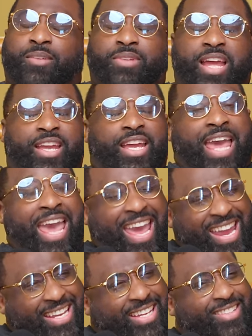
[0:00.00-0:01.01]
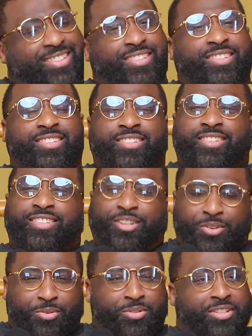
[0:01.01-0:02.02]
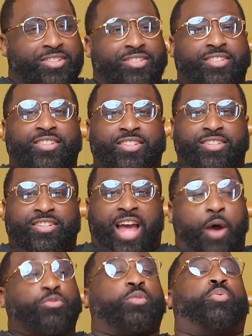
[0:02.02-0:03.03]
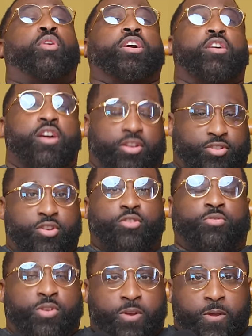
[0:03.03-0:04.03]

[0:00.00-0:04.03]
I'm like, hated? Dude. I was the point guard, so